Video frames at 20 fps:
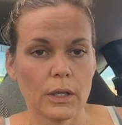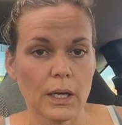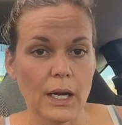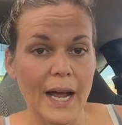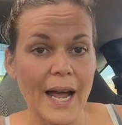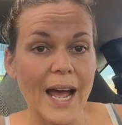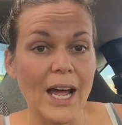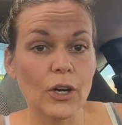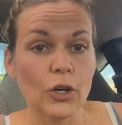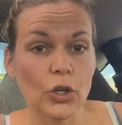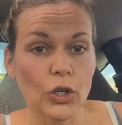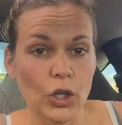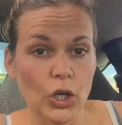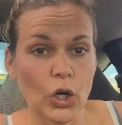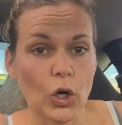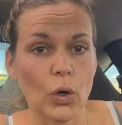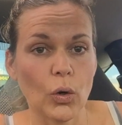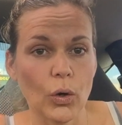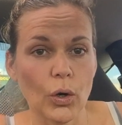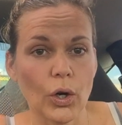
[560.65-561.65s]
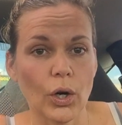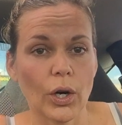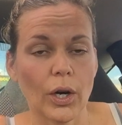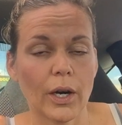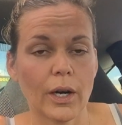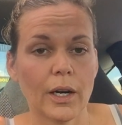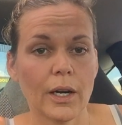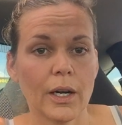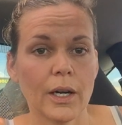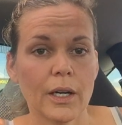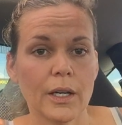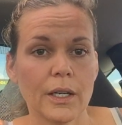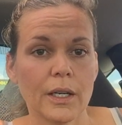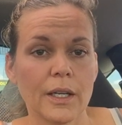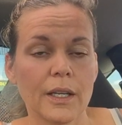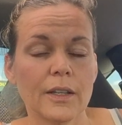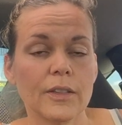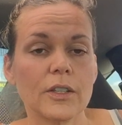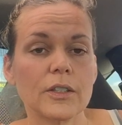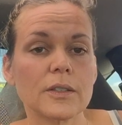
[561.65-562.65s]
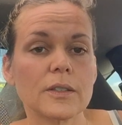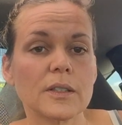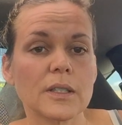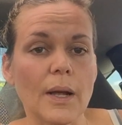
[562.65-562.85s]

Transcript: at her core, there's